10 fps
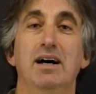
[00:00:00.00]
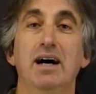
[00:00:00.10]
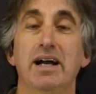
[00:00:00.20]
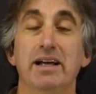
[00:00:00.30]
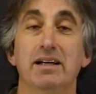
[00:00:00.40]

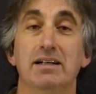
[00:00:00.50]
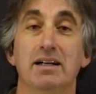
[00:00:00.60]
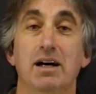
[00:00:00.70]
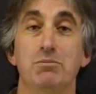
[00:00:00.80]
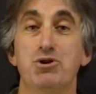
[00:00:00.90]
Hi,
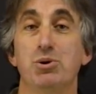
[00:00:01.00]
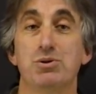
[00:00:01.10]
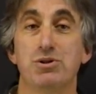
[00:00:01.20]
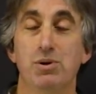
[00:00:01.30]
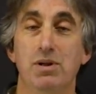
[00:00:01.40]
I'm Joel
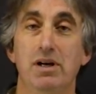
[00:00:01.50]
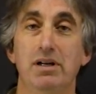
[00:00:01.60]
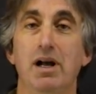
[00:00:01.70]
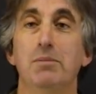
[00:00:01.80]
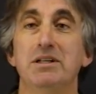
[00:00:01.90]

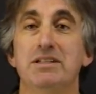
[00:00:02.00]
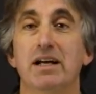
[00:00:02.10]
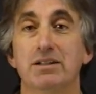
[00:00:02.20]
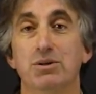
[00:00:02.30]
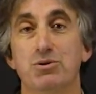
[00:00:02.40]
Solon. I'm a
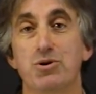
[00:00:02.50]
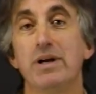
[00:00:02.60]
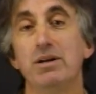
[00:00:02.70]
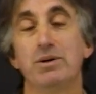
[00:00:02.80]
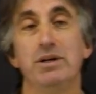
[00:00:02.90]
technical
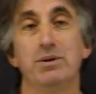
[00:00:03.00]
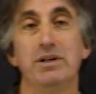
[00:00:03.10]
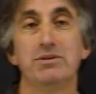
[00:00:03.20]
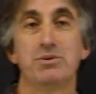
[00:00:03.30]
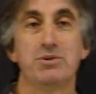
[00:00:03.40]
trainer here at
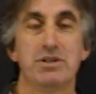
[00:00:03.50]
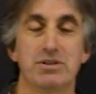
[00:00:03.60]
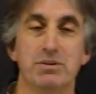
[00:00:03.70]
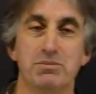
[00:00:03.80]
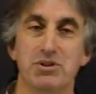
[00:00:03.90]

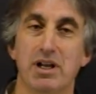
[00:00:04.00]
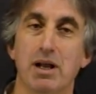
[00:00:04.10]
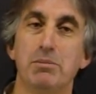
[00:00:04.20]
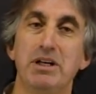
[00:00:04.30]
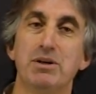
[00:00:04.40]
InterSystems, and
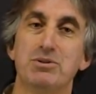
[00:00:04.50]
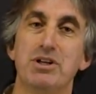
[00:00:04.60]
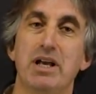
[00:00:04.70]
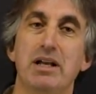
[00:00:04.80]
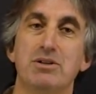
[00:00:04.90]
I'm here
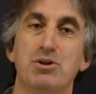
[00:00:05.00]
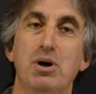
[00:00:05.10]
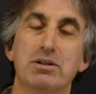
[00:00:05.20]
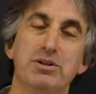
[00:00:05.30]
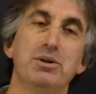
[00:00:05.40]
today to
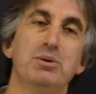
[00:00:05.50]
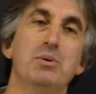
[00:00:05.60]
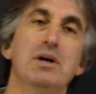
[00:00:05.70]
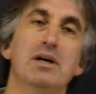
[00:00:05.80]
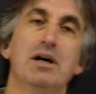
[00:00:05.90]
talk to you
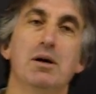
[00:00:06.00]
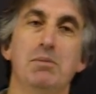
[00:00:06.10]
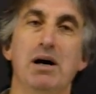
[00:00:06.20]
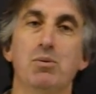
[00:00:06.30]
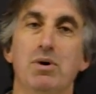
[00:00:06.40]

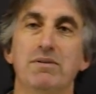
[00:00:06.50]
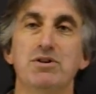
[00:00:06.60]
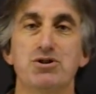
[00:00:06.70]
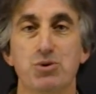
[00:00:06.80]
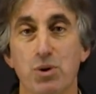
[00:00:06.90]
about one of
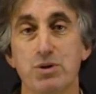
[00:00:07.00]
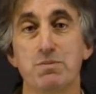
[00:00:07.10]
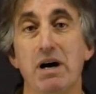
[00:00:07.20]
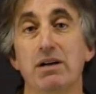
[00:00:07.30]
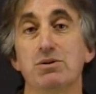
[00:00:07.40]
the storage
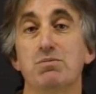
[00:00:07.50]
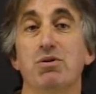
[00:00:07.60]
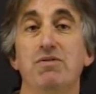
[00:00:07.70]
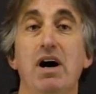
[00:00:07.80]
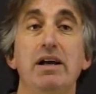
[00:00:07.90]
models
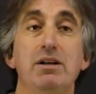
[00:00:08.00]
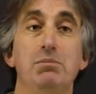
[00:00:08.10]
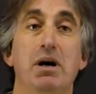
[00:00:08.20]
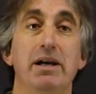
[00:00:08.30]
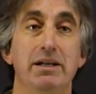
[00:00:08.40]

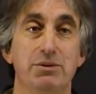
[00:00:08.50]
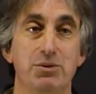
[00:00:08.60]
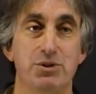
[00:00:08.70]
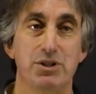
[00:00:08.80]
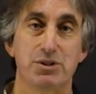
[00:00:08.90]
provided by
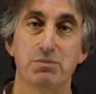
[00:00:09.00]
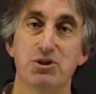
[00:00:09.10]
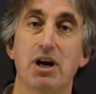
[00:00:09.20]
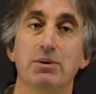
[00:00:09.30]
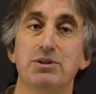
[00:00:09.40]

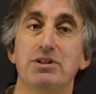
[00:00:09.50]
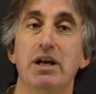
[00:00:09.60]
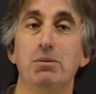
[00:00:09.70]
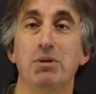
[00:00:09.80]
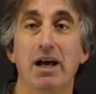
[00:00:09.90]
InterSystems Iris
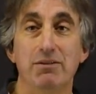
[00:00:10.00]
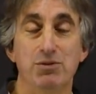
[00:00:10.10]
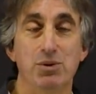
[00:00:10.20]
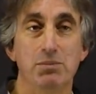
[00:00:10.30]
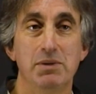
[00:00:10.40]
data
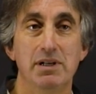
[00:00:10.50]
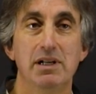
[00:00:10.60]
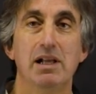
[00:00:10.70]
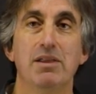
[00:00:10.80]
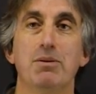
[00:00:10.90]
platform,
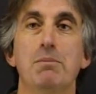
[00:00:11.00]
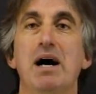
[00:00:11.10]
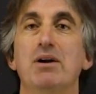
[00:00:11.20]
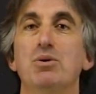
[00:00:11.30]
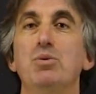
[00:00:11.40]
the
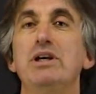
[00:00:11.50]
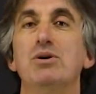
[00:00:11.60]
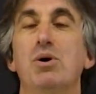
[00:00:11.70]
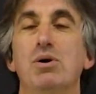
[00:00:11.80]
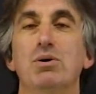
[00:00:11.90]
model we
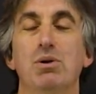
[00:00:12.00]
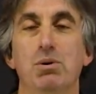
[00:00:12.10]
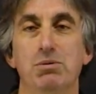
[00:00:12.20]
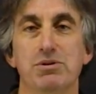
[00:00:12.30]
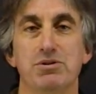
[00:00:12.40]
call
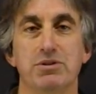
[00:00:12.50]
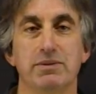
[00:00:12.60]
globals.